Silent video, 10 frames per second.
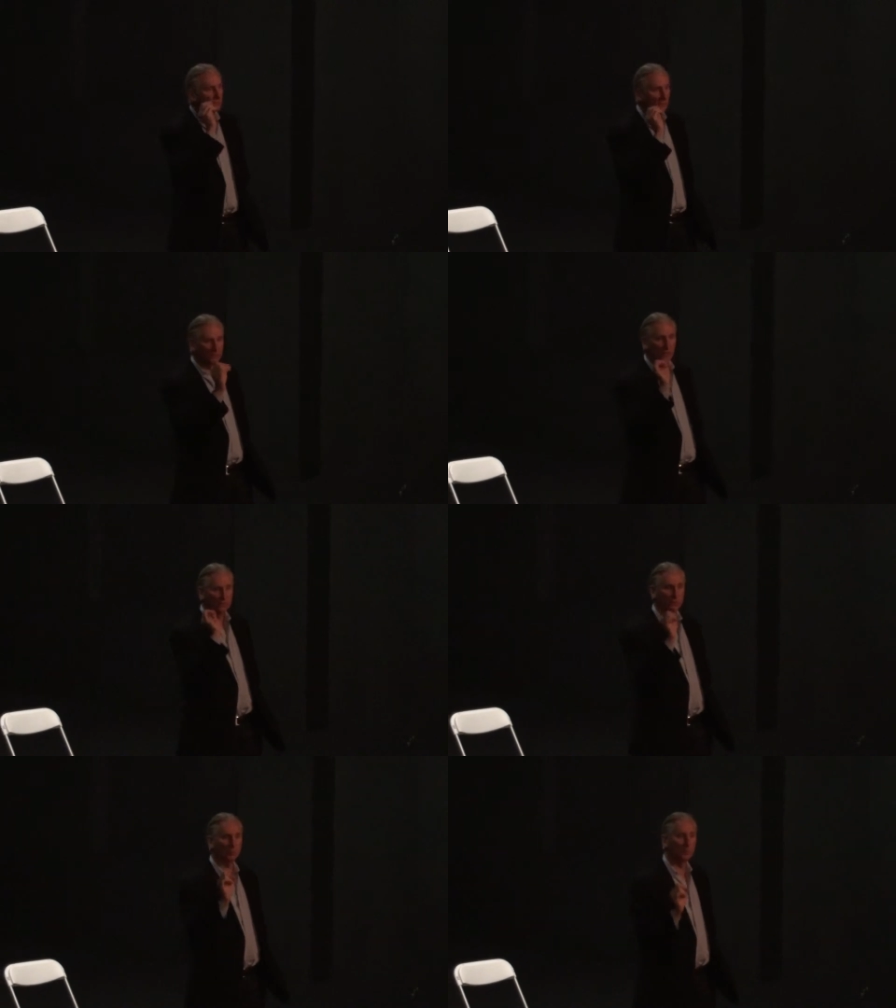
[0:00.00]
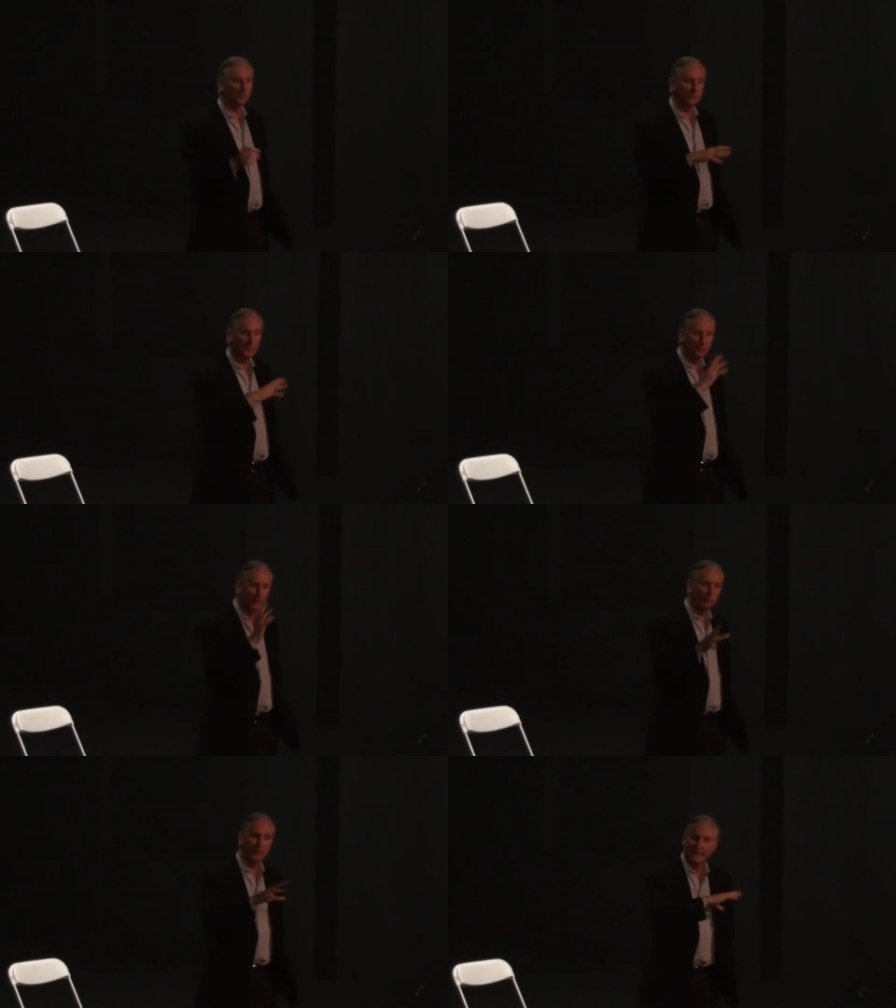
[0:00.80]
successful person that
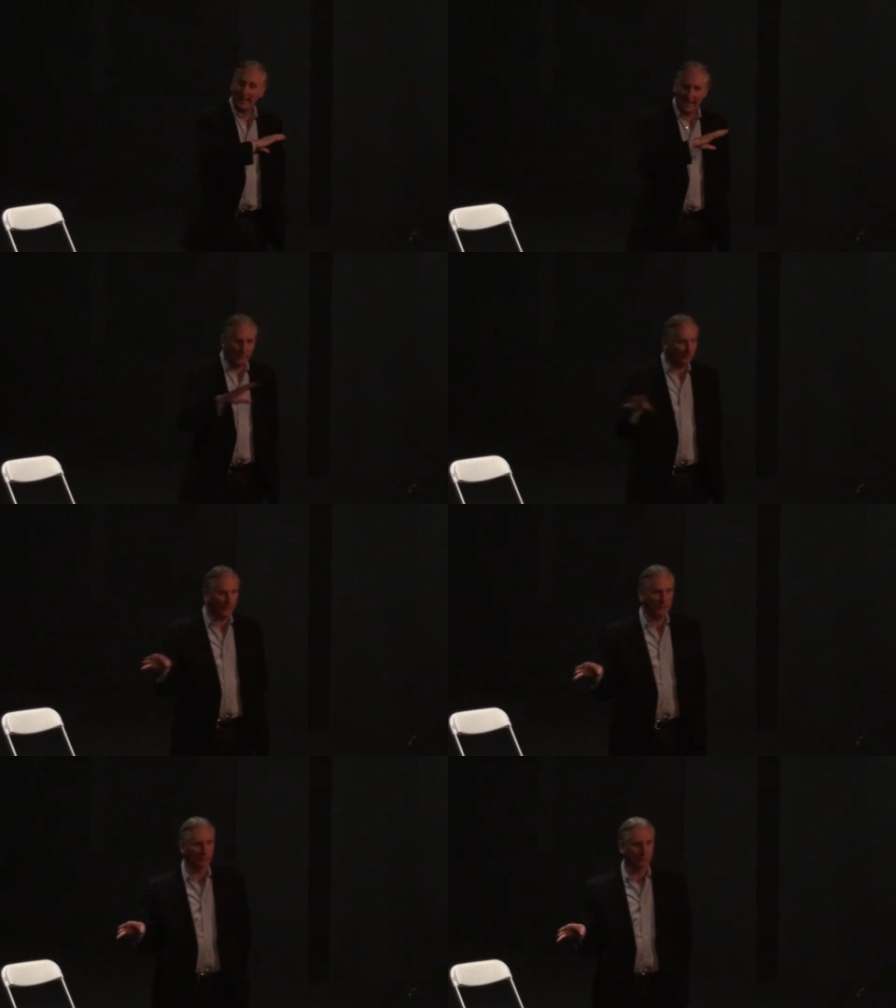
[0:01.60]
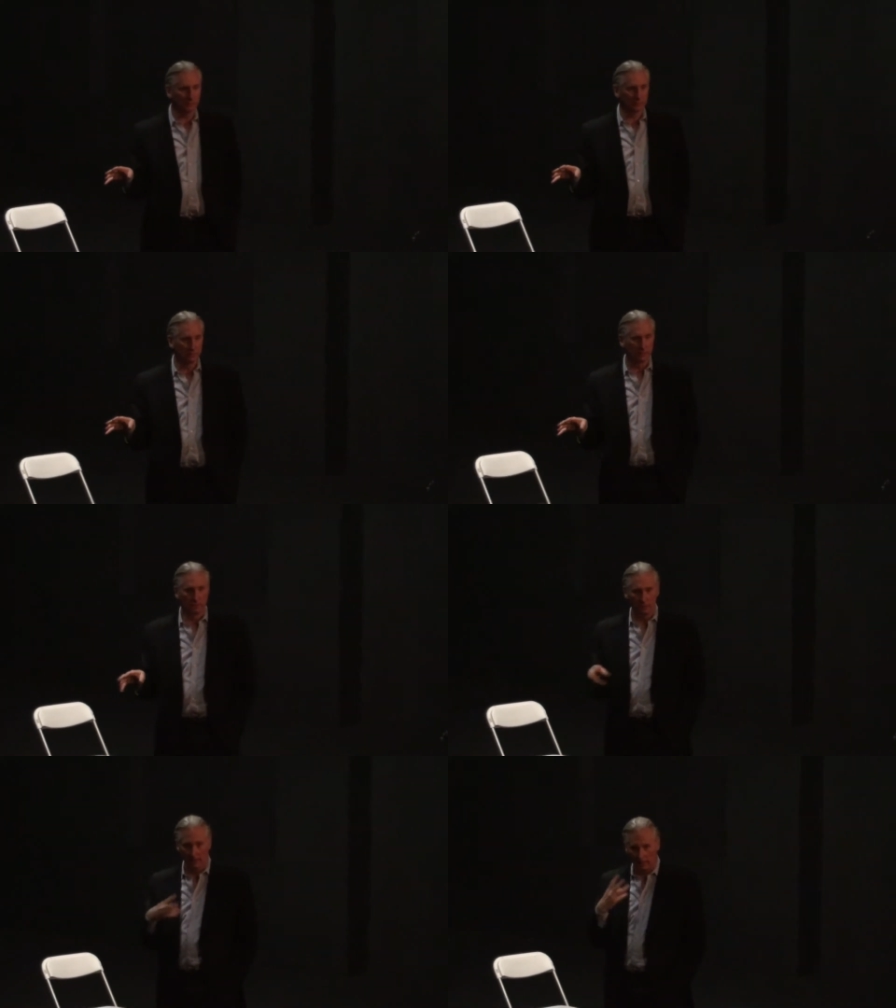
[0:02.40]
you venerate in any field,
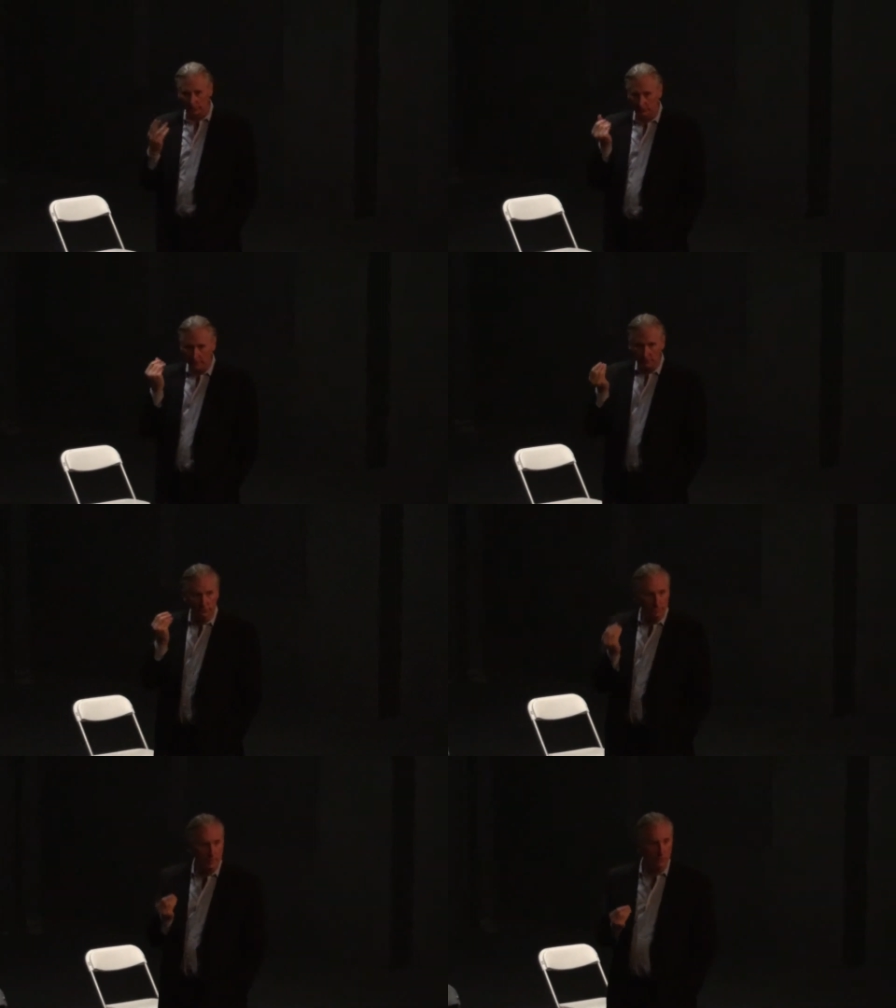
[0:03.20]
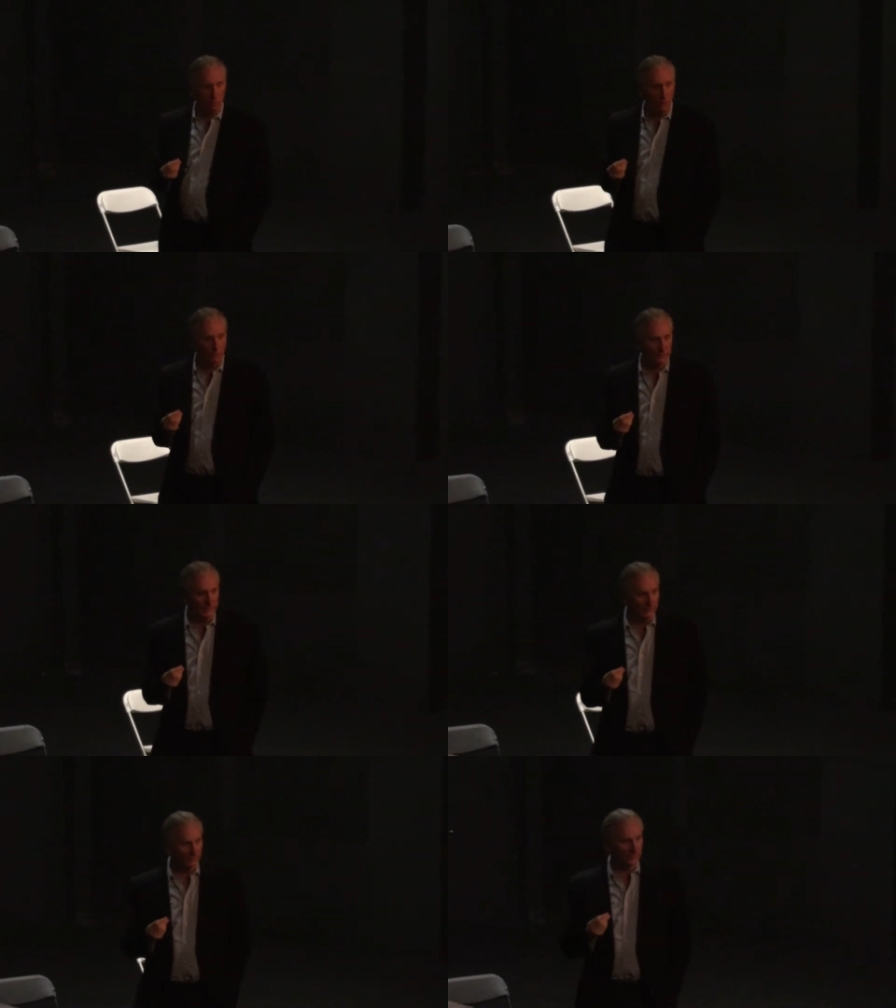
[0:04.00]
has these three
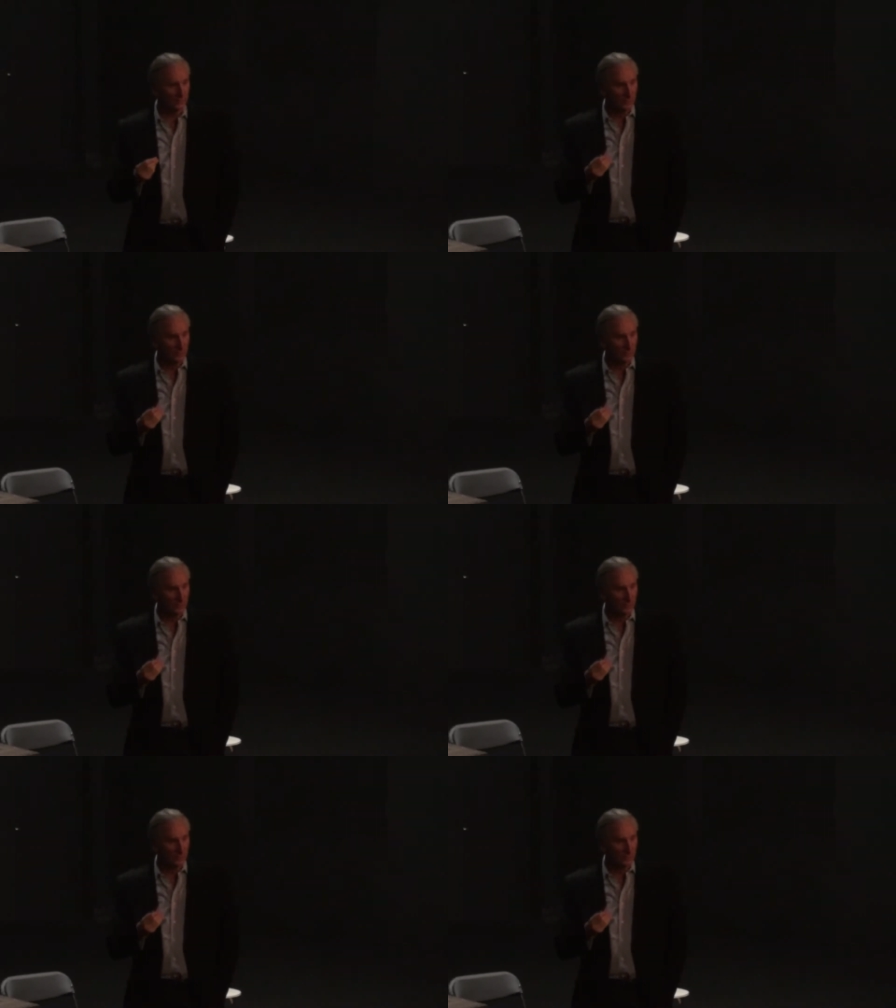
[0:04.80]
qualities